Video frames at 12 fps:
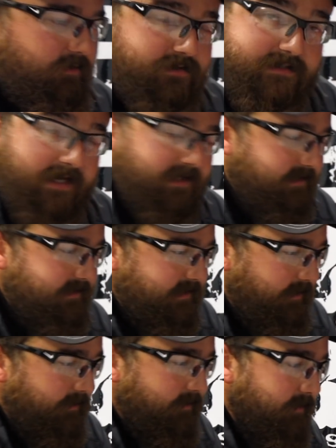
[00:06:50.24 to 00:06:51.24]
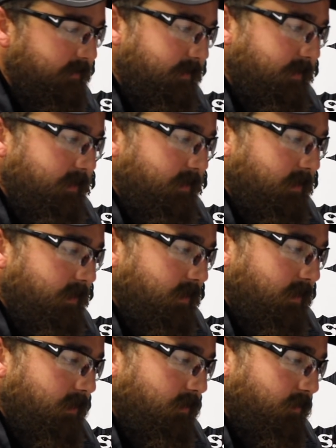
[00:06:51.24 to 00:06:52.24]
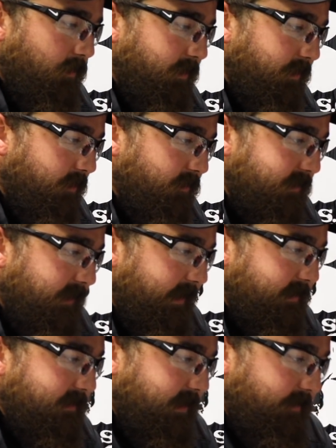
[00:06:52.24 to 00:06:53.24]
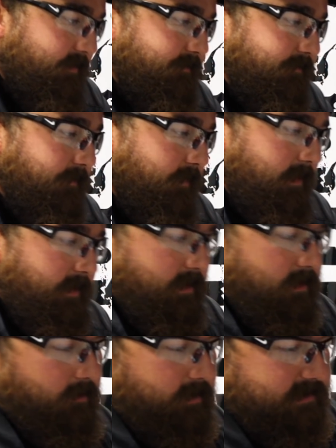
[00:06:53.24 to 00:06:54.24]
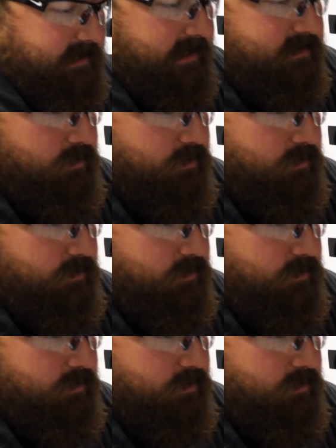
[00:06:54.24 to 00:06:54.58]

or stainless steel? We're going to go select steel. What size